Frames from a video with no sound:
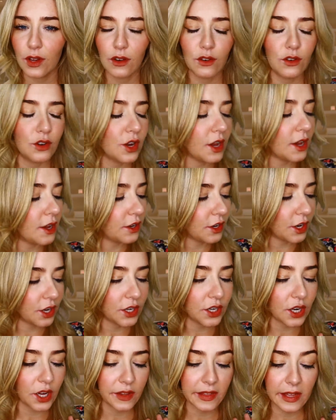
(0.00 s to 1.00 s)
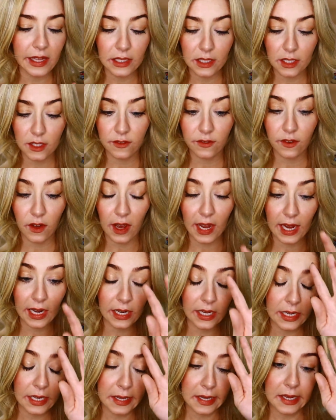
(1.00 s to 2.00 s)
No, no, no, that's fine.
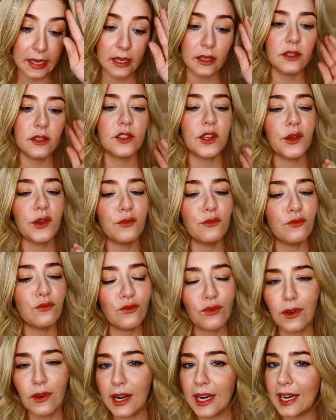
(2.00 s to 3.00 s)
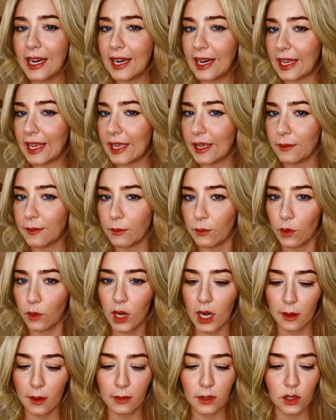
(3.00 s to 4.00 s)
So really, what
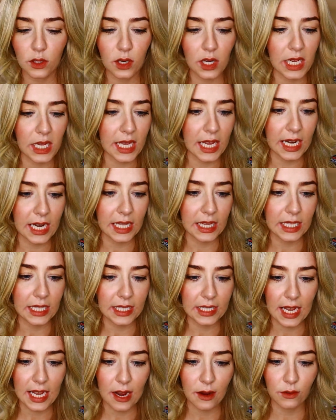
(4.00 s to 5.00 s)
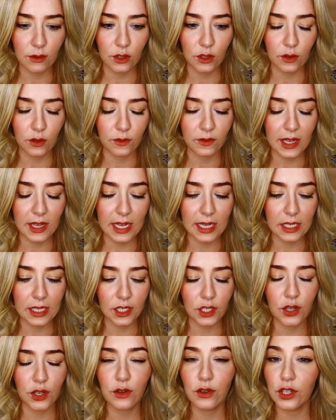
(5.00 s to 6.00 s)
I'm sort of getting the sound of
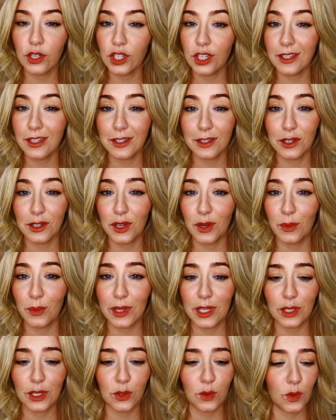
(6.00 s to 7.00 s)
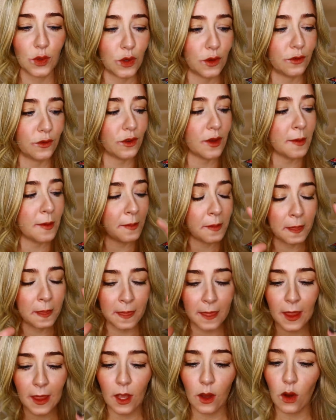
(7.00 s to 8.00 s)
is you could just do with a sort of
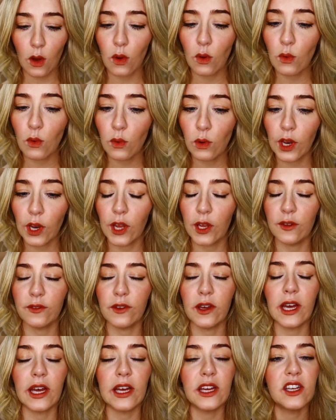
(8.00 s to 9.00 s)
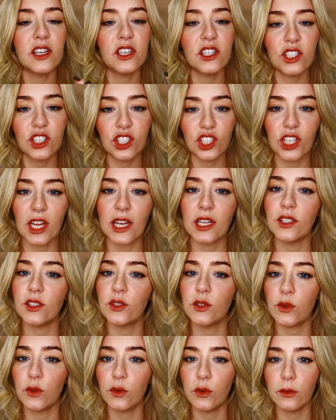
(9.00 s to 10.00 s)
all-over
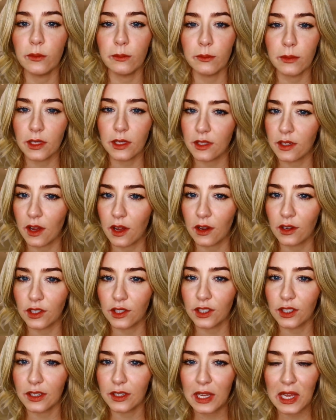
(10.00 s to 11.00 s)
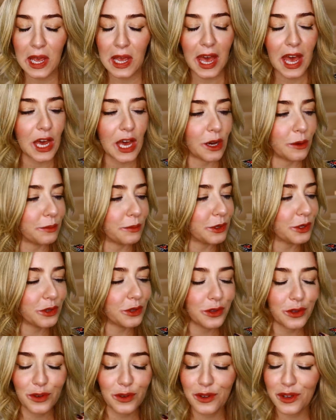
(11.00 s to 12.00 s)
gentle massage. Help
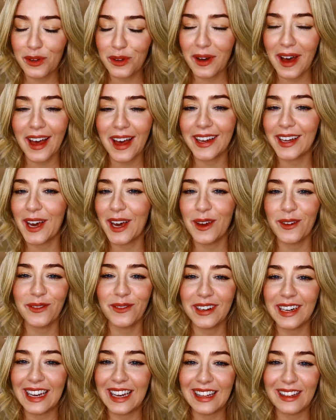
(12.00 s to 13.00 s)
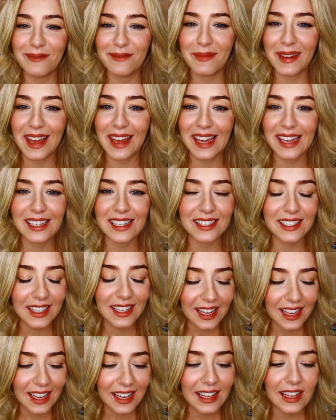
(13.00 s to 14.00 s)
cure your hangover a little bit,
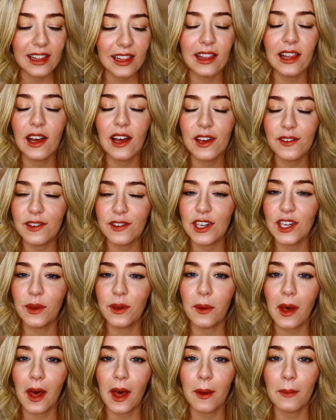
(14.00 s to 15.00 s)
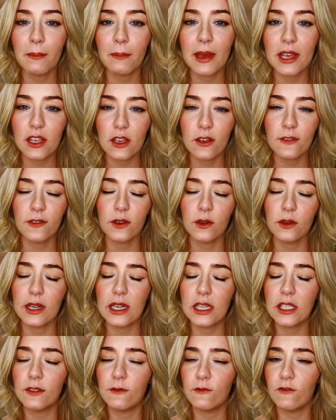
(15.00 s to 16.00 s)
liven you up, make you feel
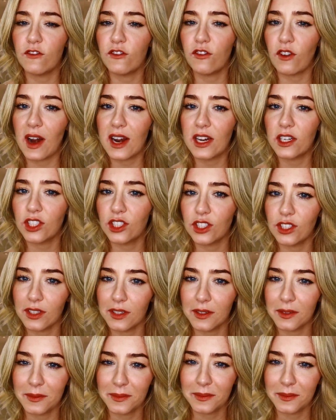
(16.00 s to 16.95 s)
nice and fresh.